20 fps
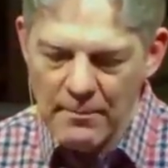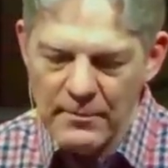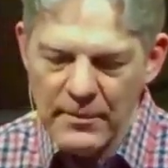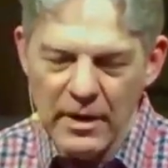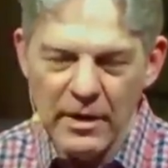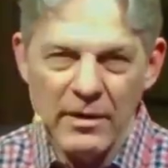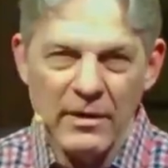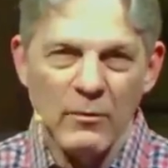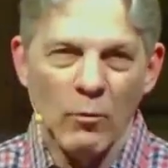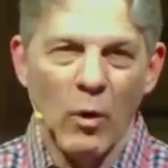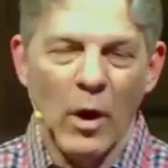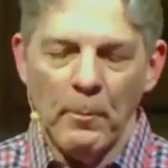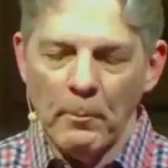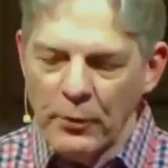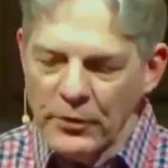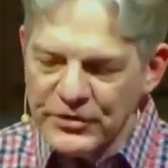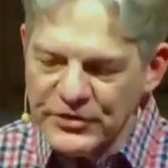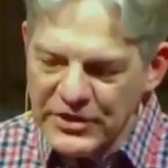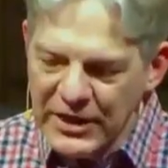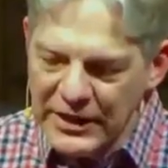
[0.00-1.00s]
Um,
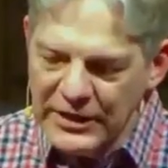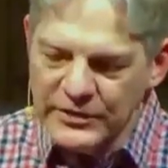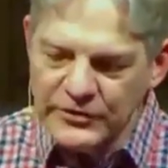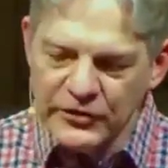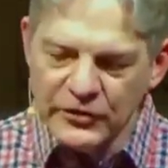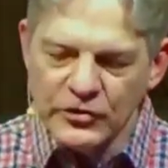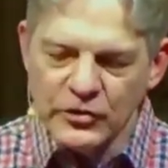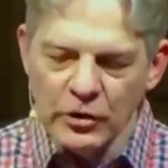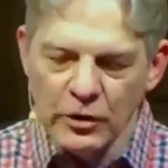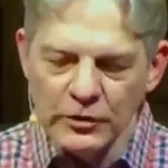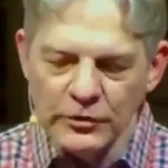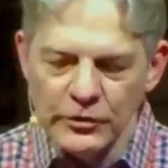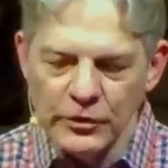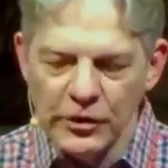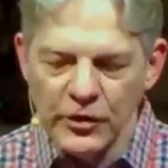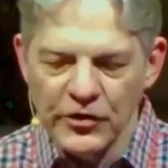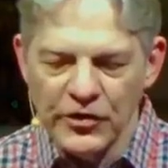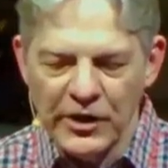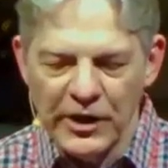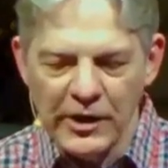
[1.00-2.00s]
what percentage of
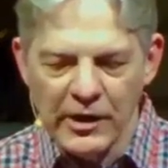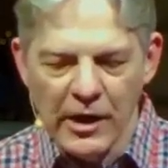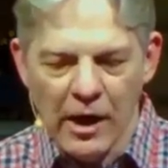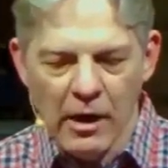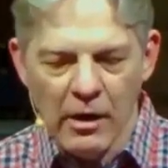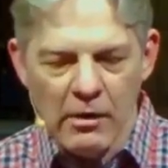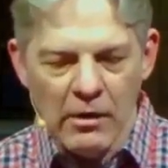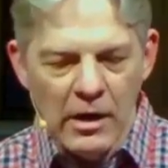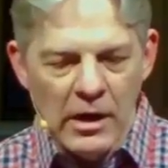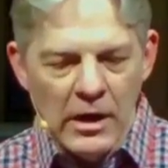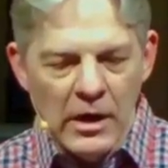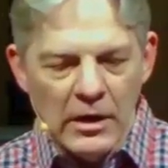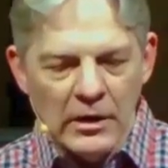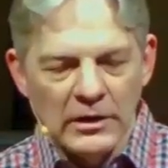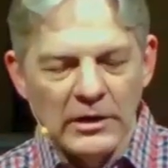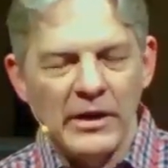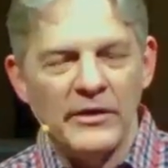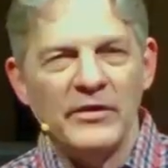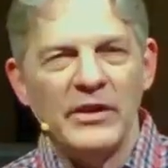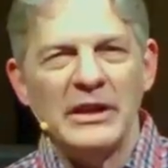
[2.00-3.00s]
children do you think
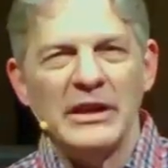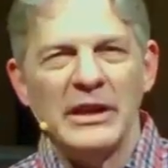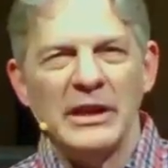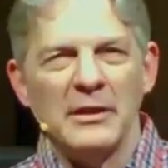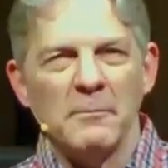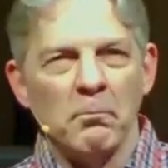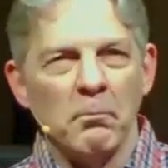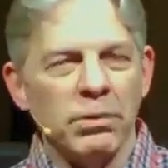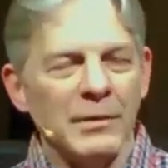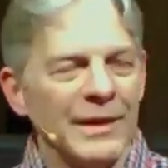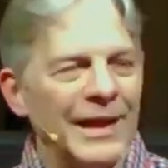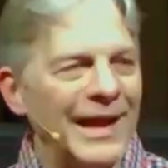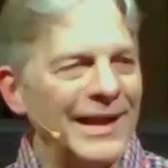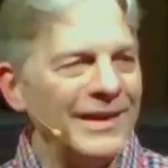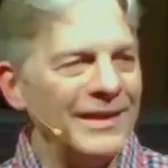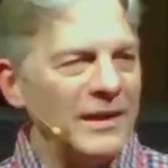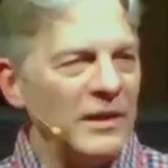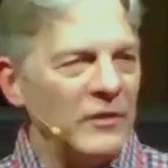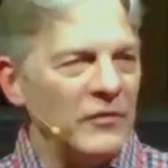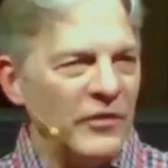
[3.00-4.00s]
are living in
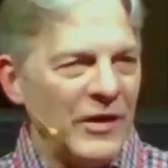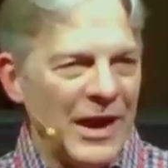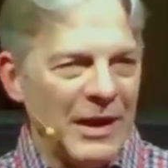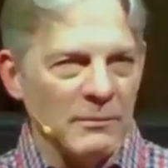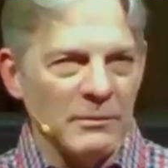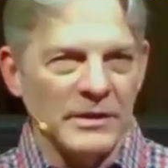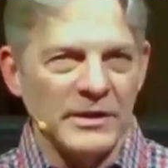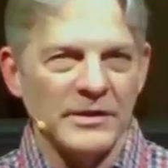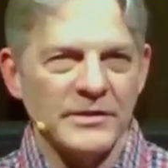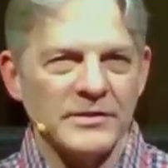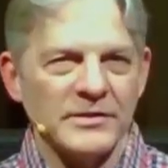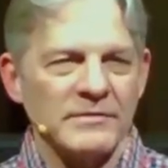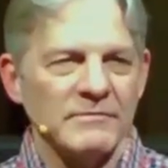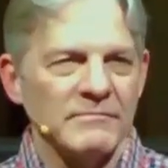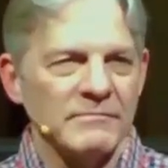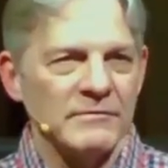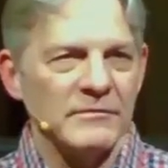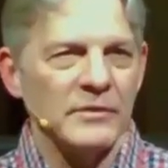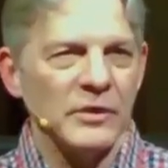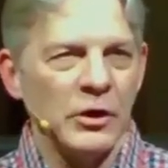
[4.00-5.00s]
blended
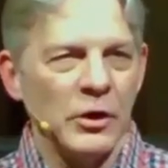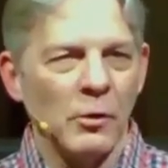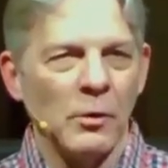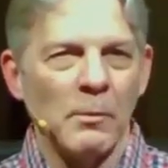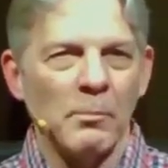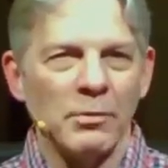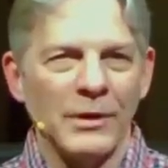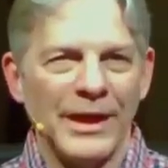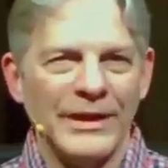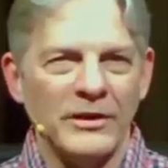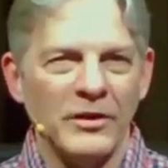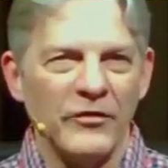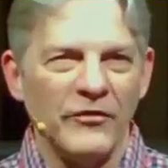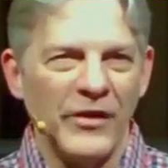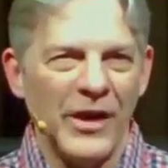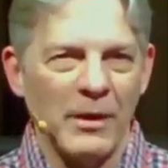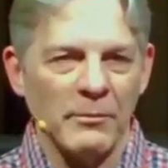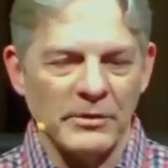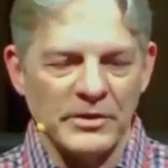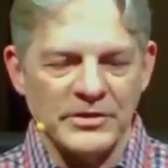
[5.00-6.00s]
families? You know what
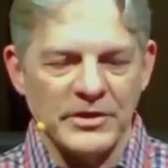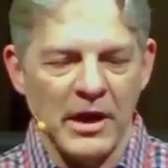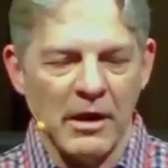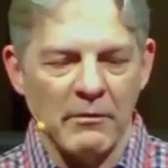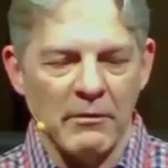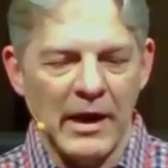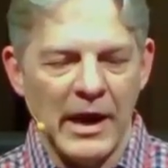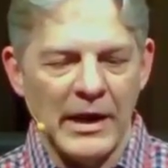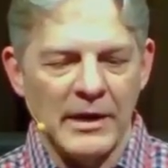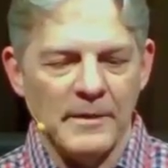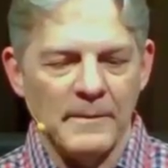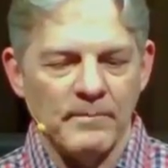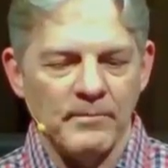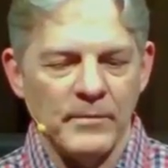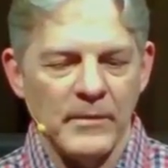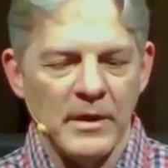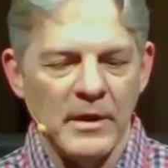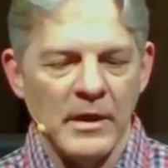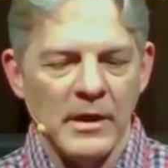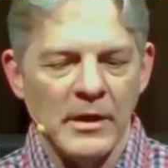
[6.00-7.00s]
blended families are,
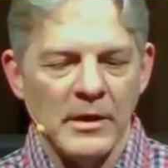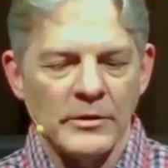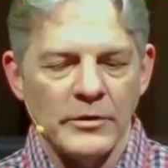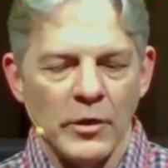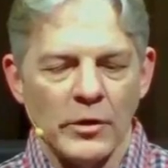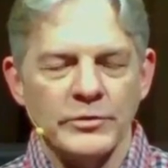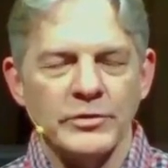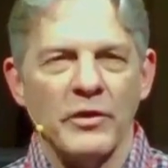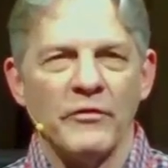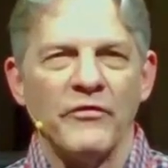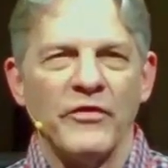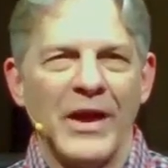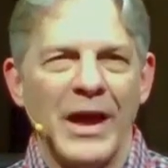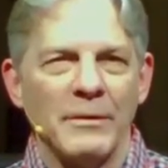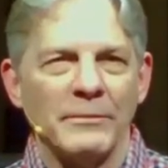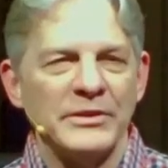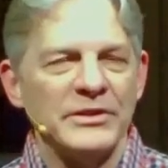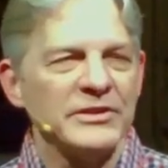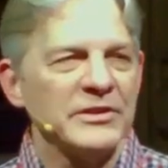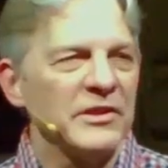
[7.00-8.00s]
right? Those
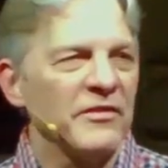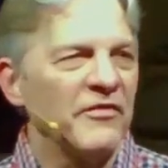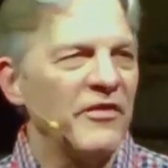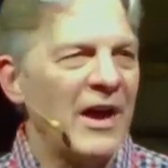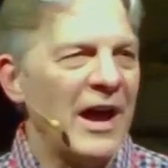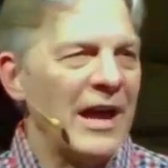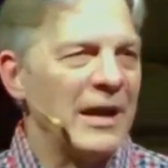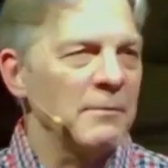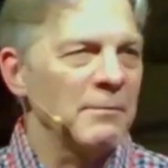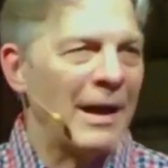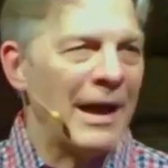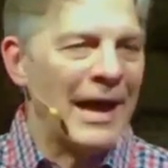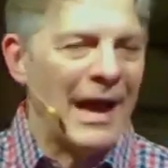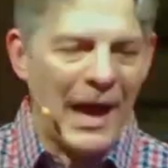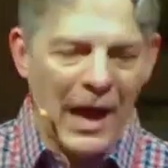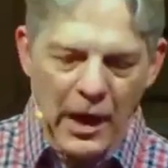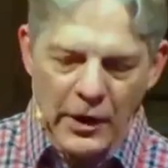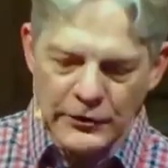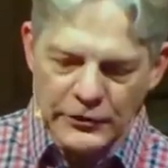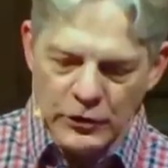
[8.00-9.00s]
are families
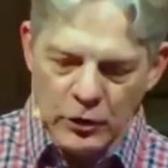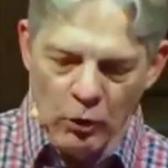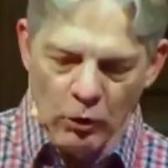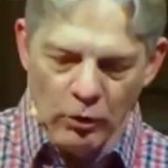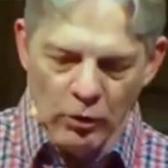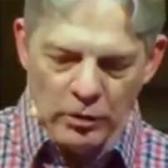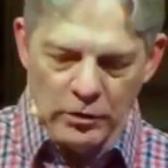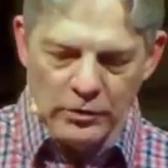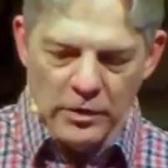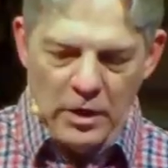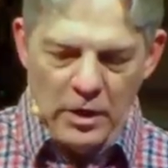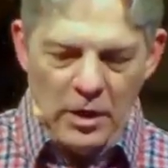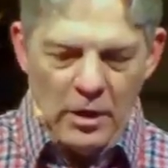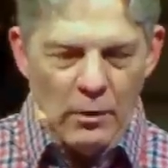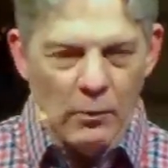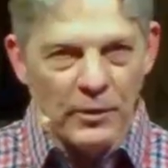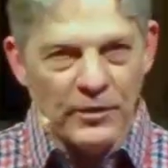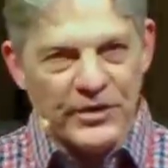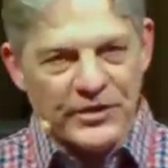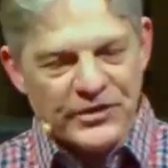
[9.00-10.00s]
defined by a
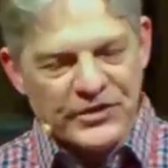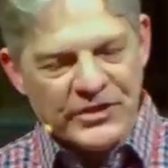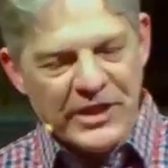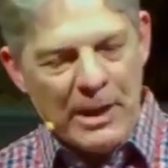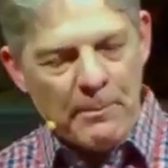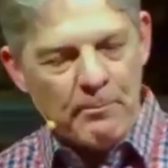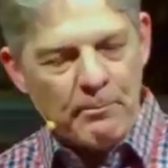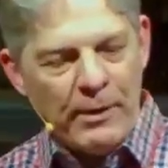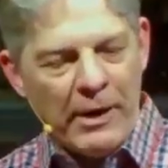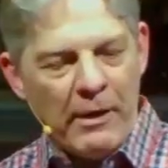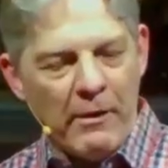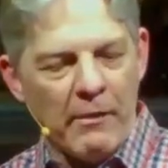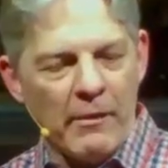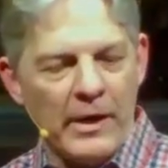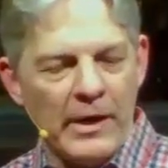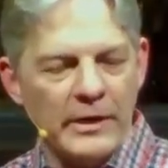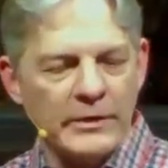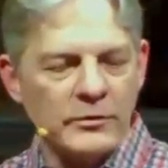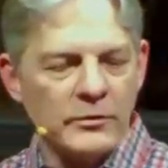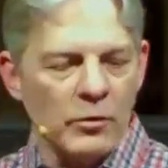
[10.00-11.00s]
household with a step
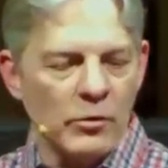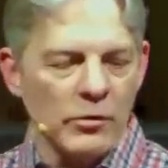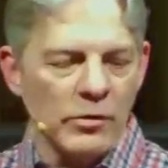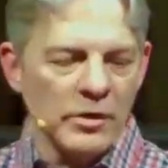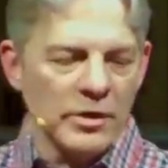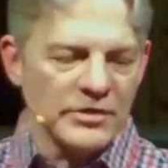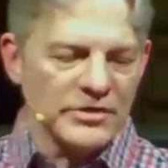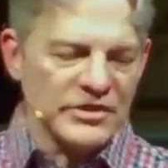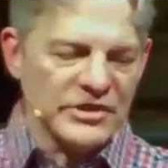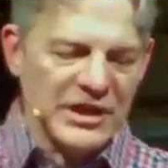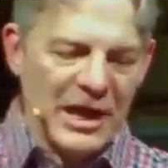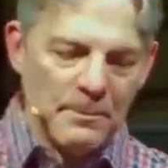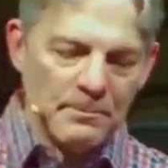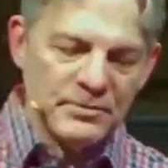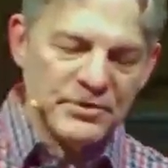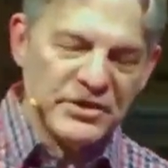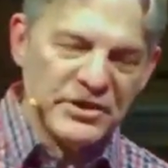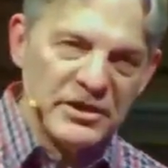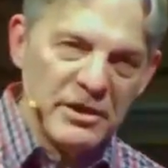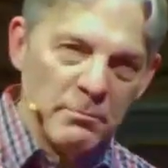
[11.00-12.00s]
parent or a
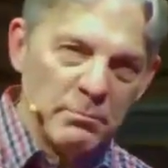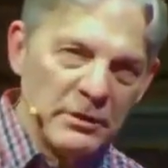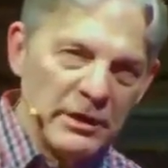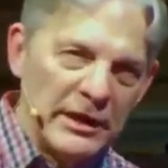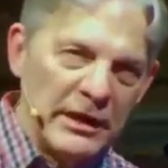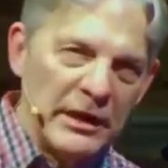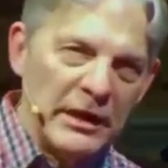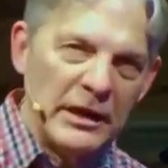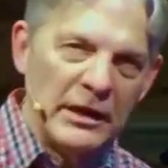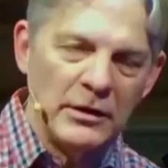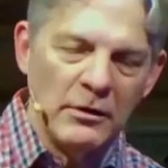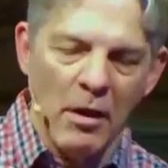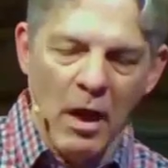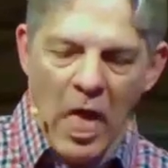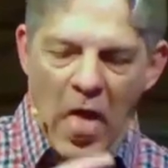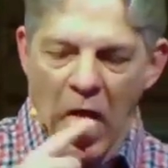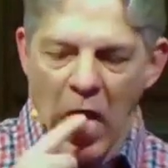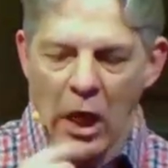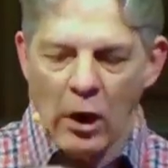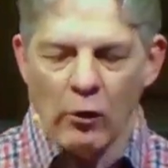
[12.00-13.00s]
step
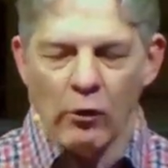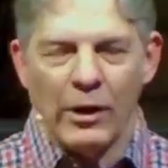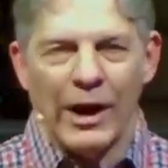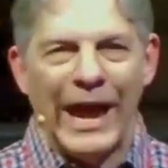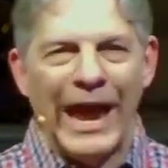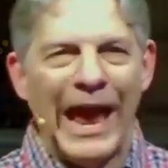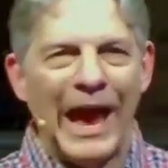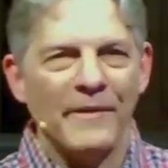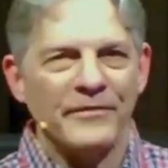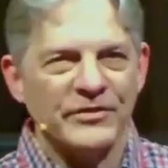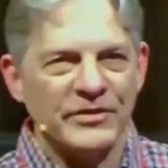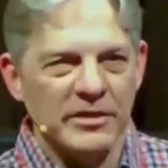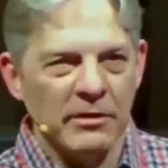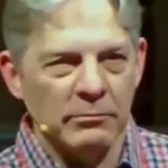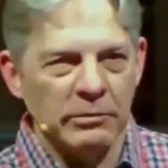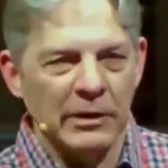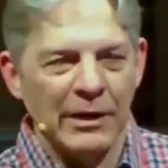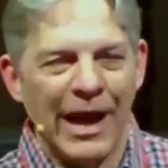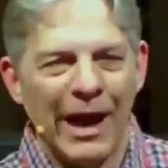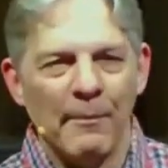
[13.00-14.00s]
sibling or a
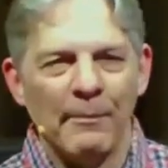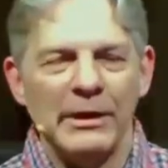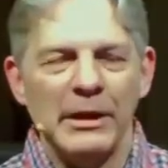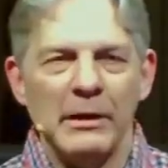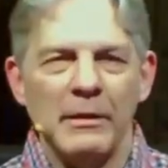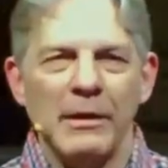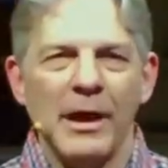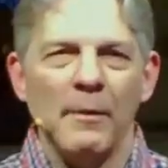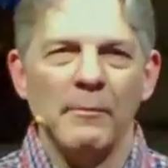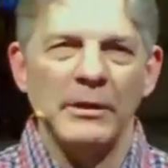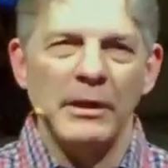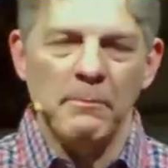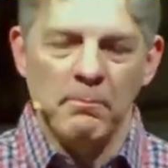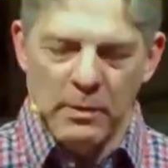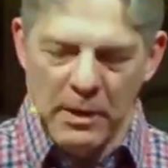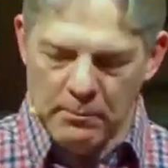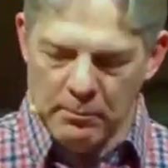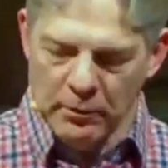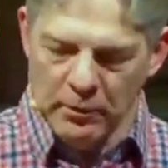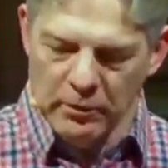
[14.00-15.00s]
half sibling. How many,
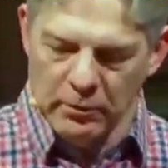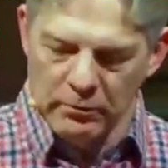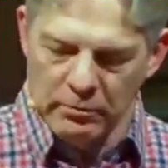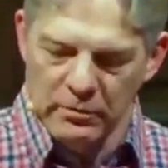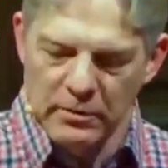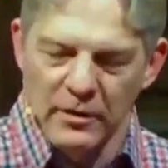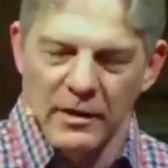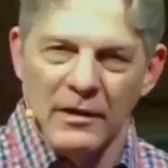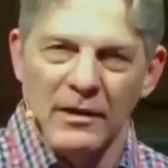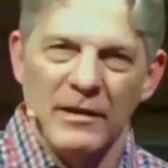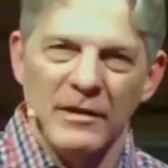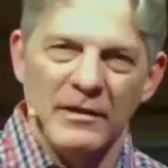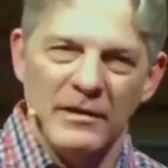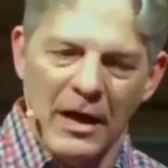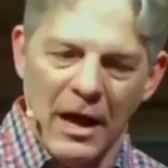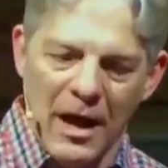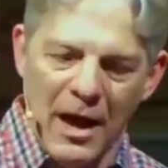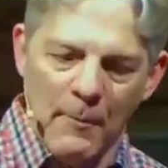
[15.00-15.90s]
how many people,